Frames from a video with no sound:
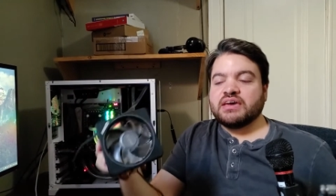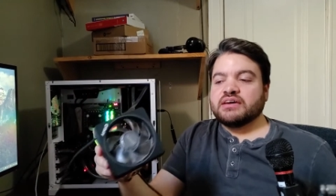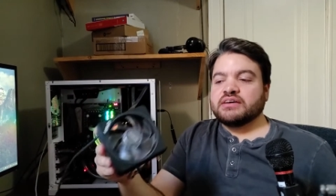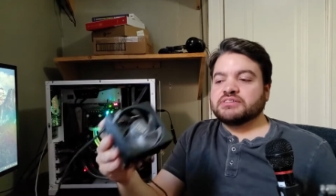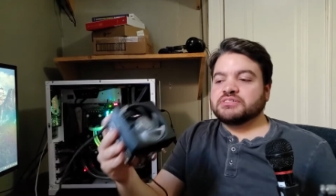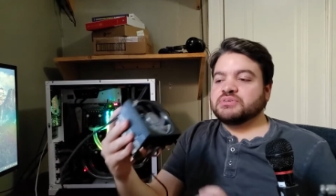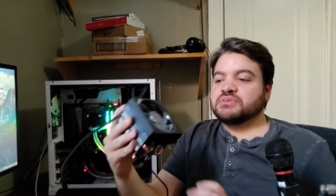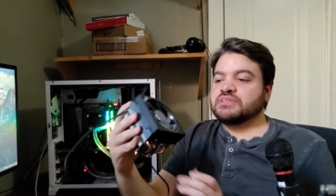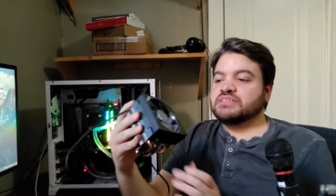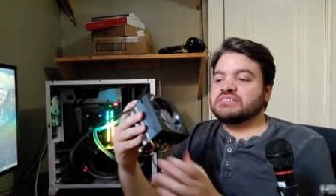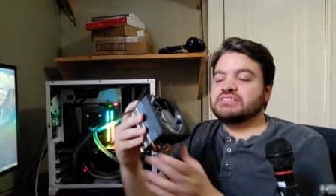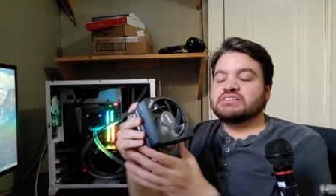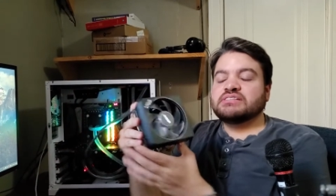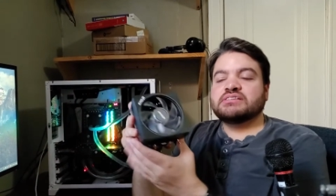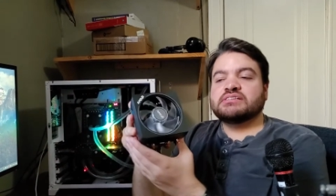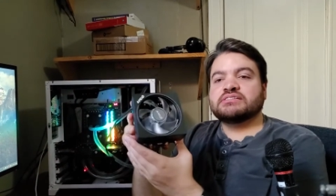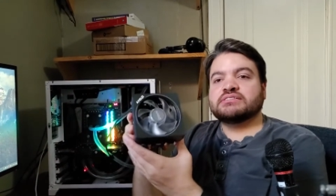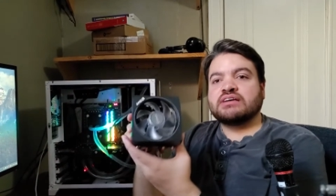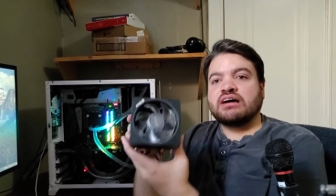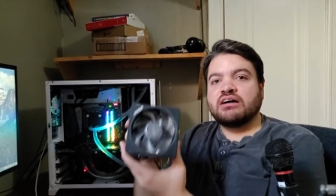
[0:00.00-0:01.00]
So this is the
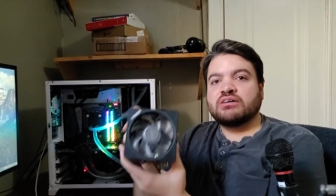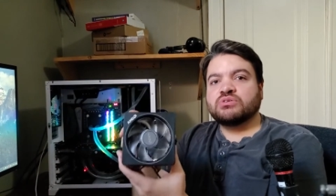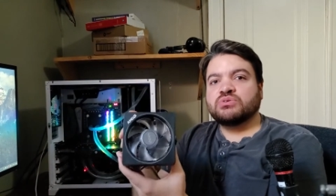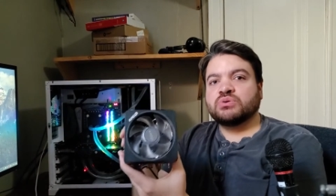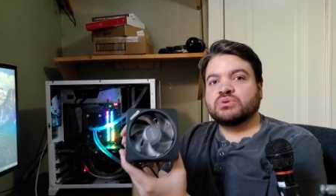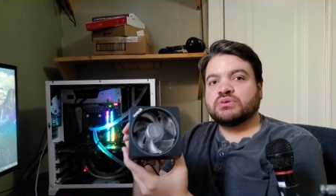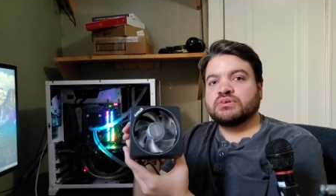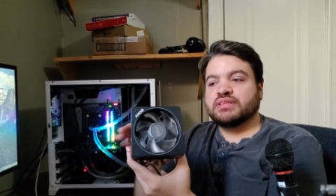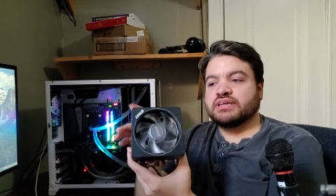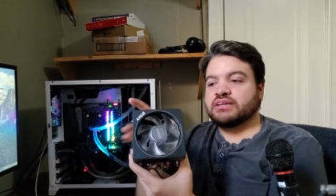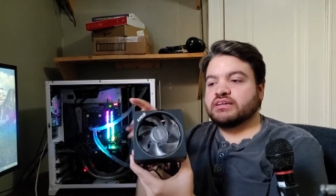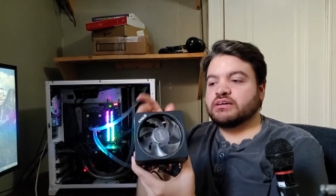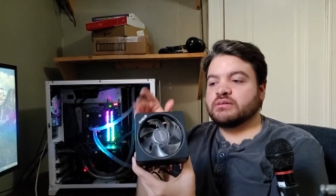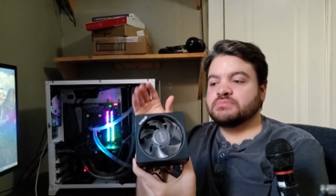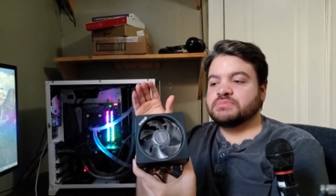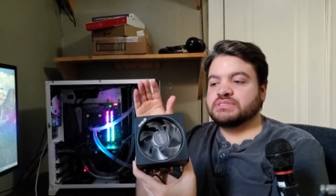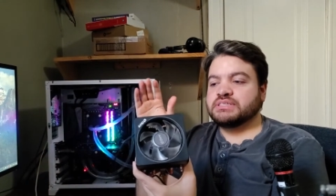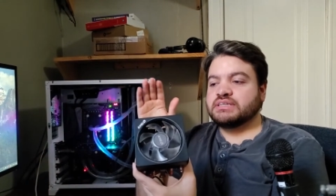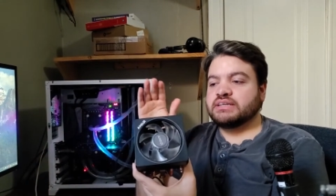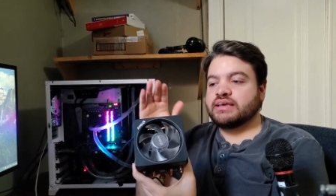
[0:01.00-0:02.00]
stock cooler that
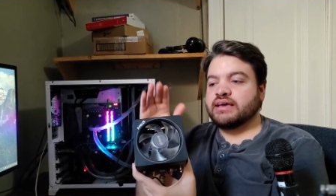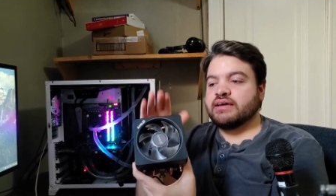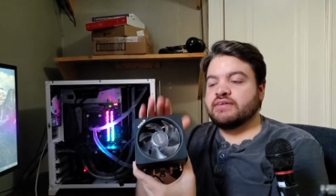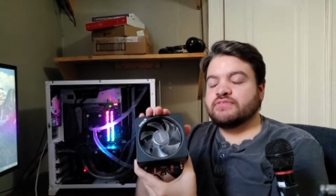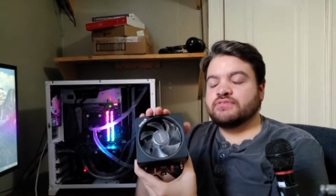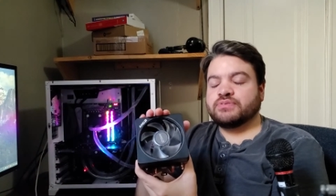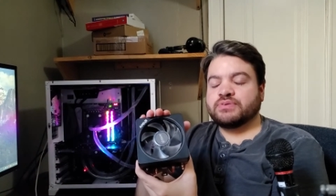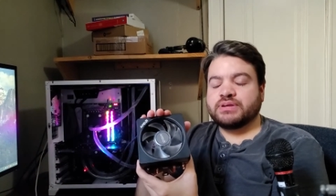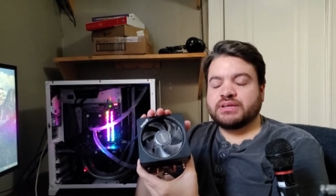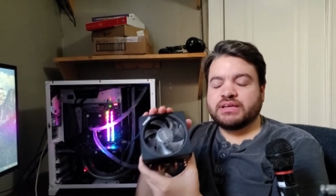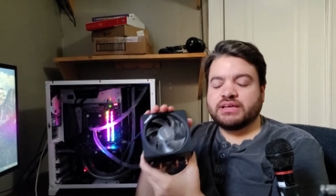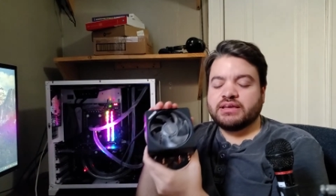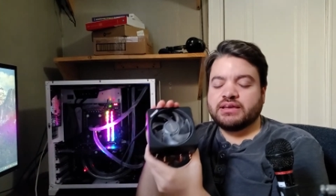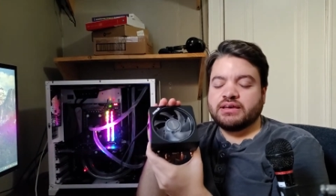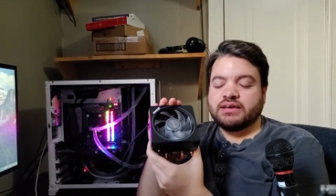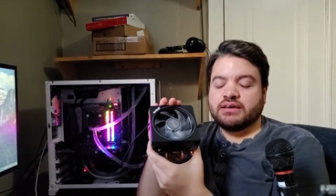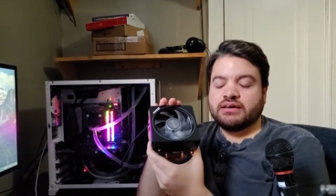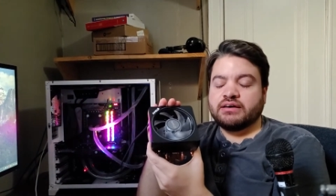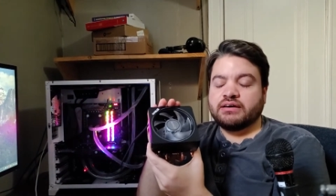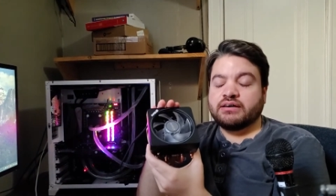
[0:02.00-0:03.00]
comes in every
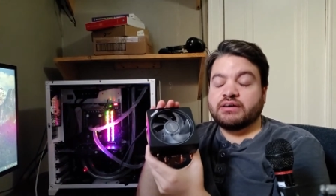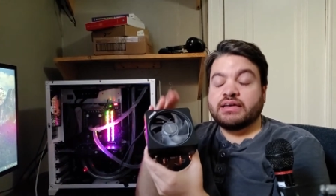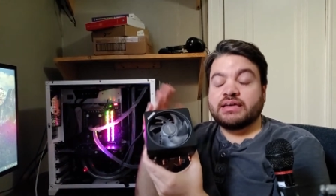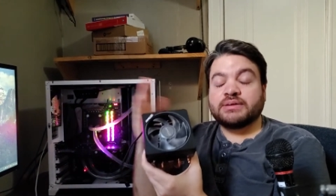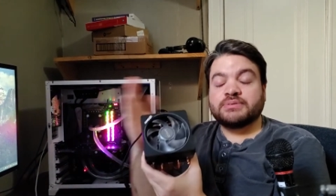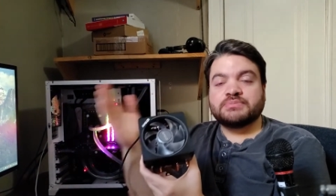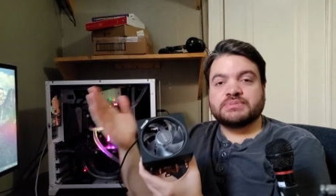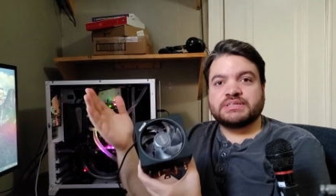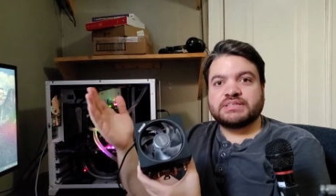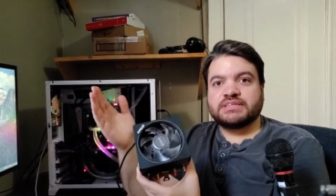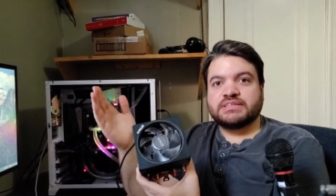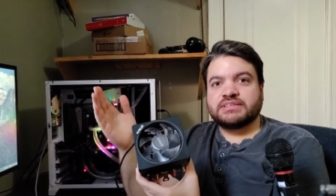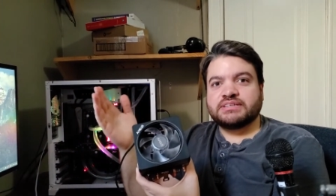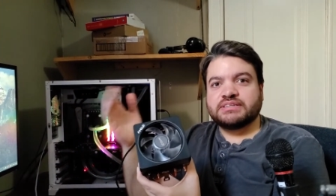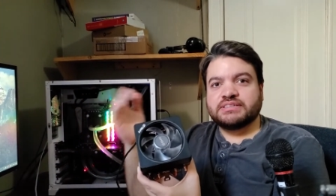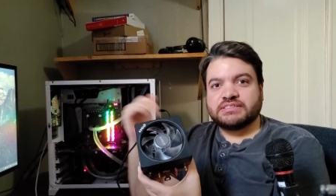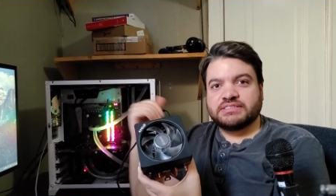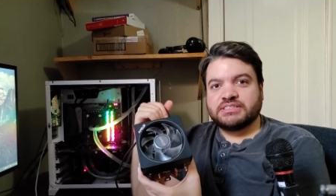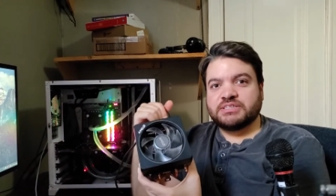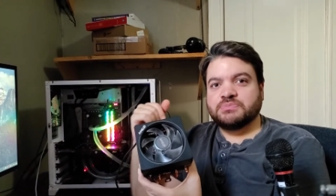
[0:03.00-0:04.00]
uh, AMD
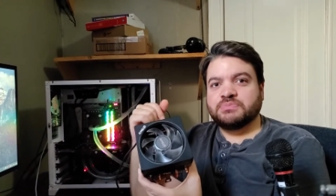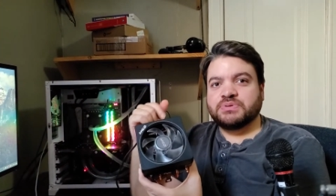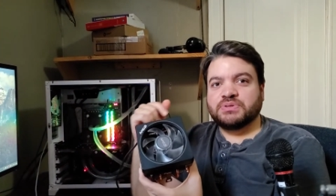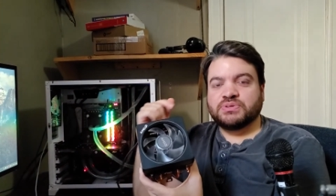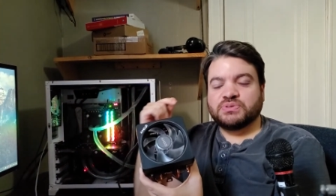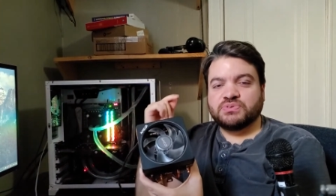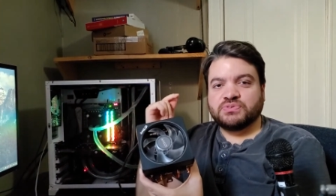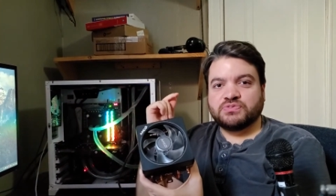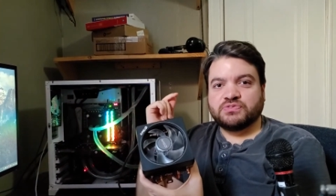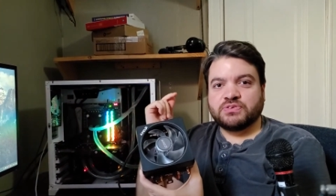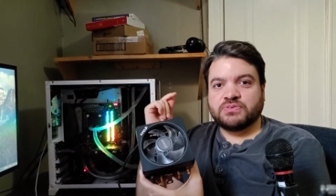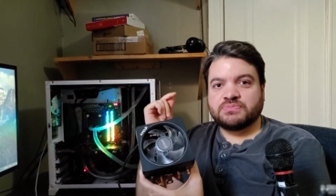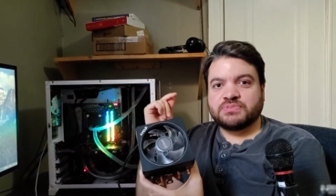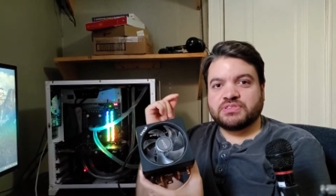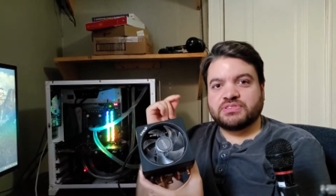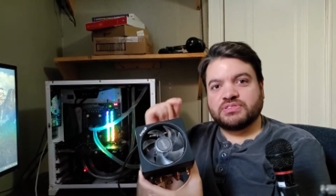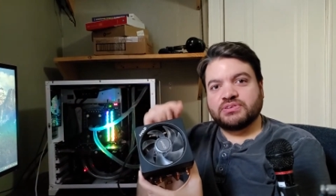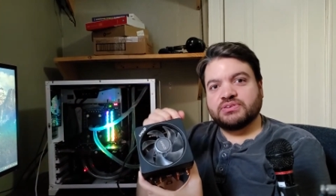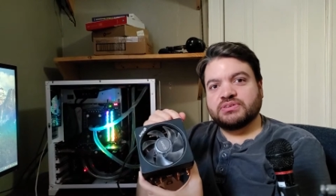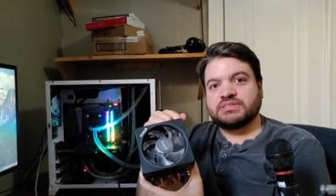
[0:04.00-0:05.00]
CPU from the
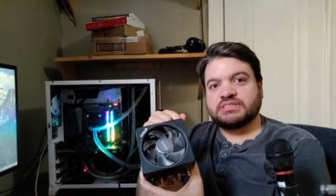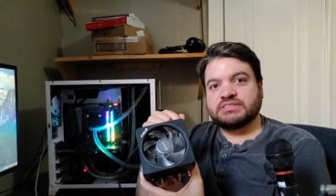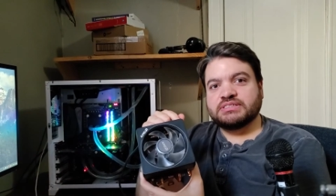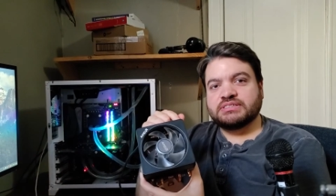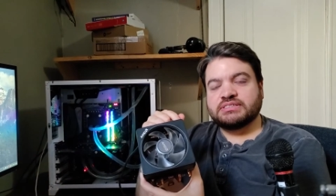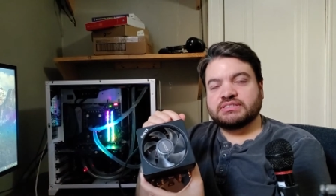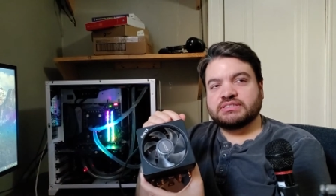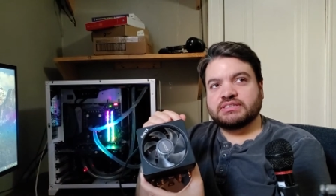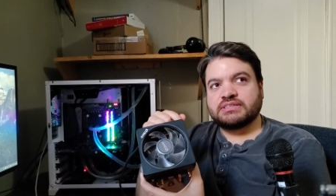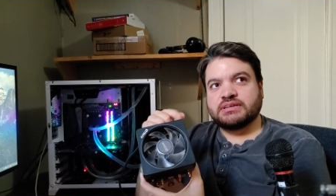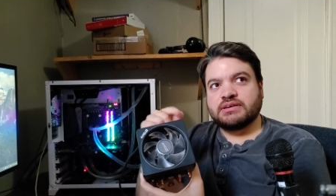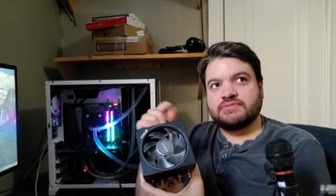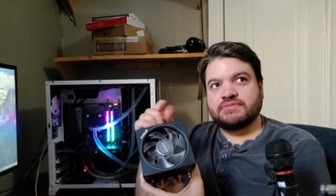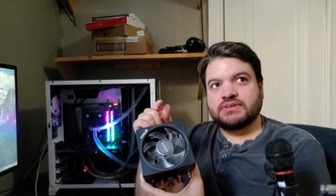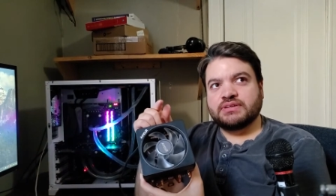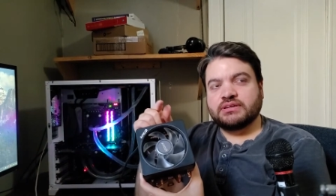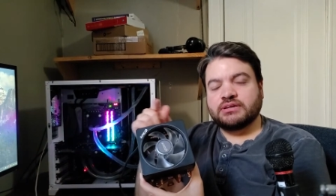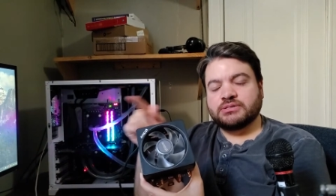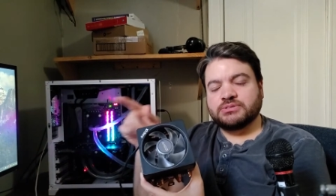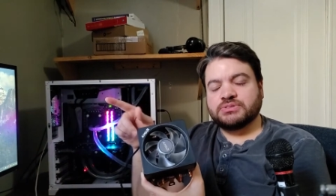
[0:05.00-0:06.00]

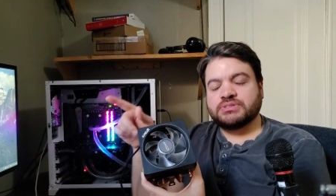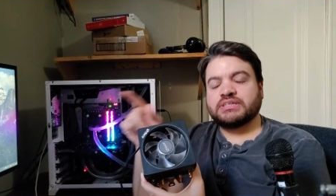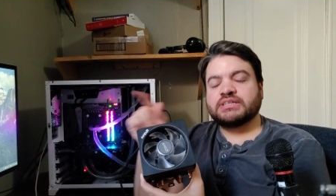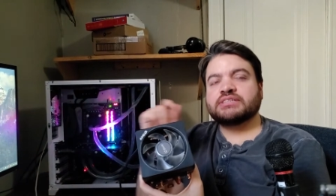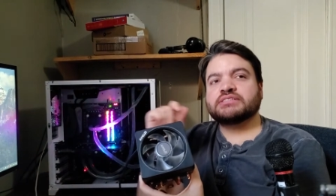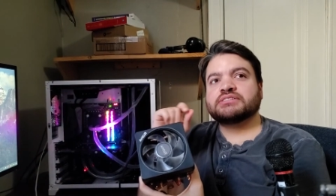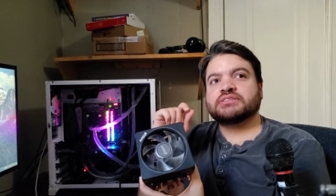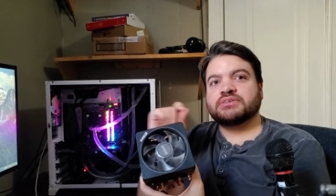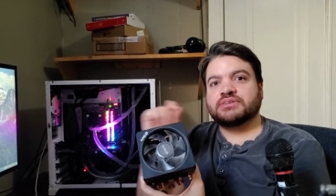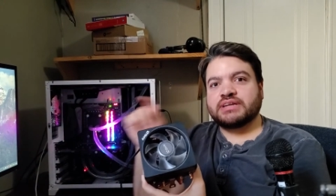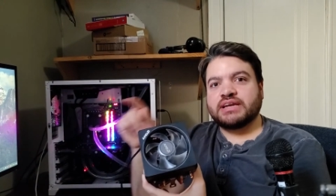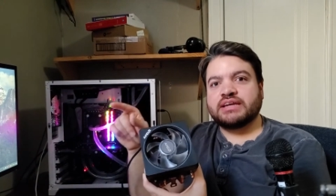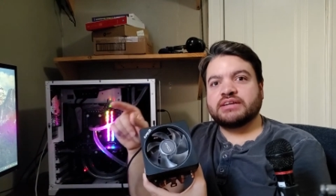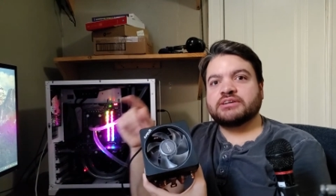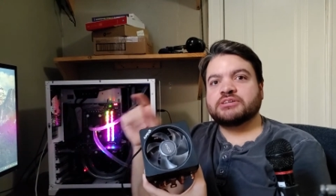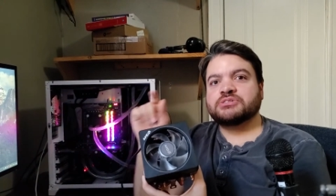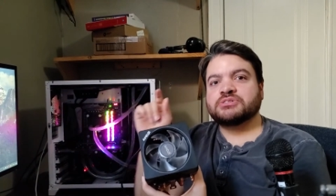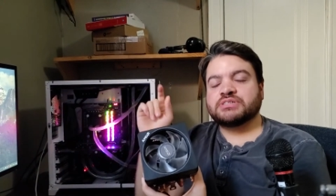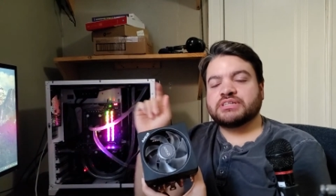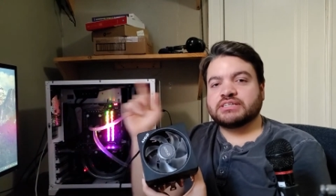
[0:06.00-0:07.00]
3700X,
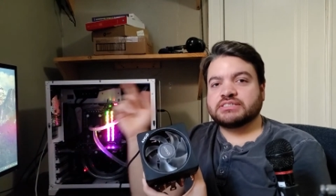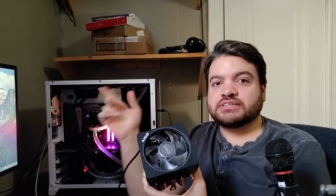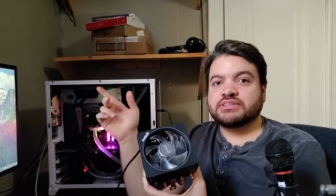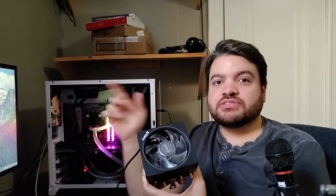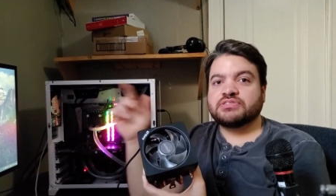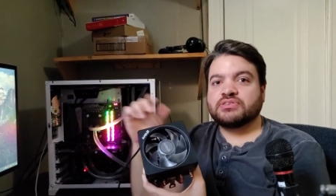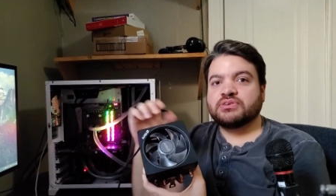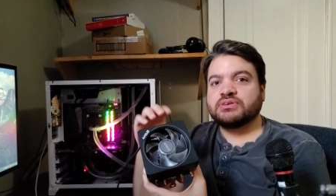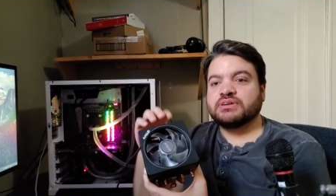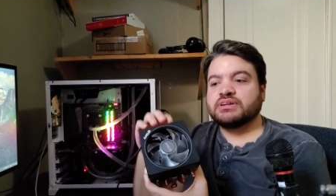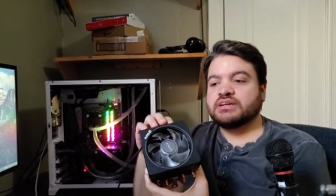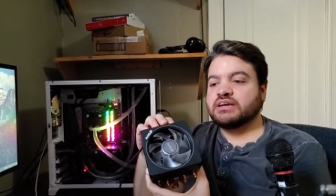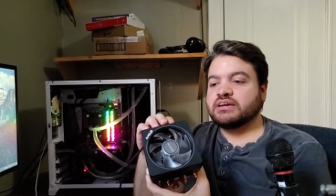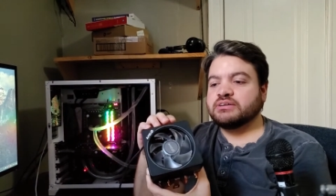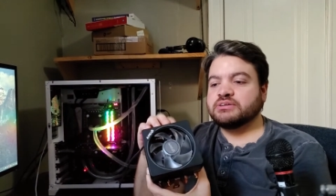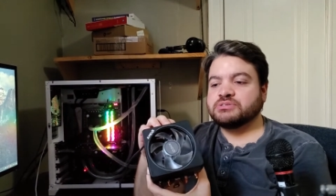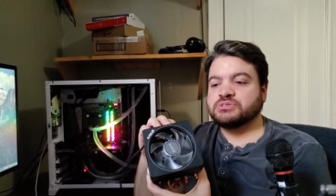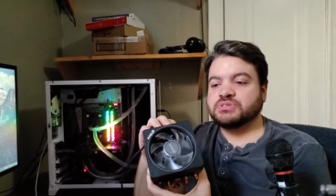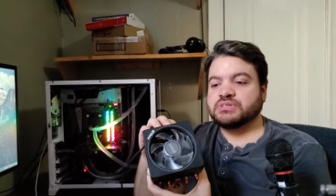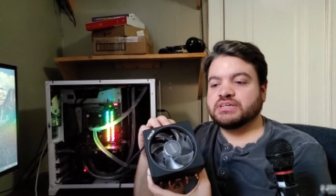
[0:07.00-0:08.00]
3800X, and
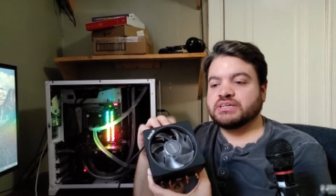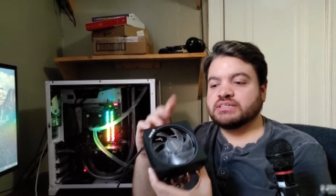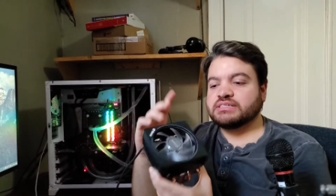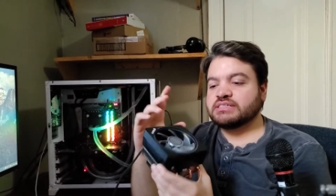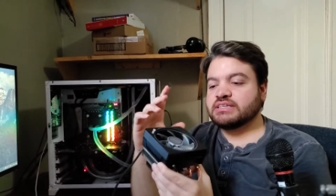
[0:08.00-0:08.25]
3900X.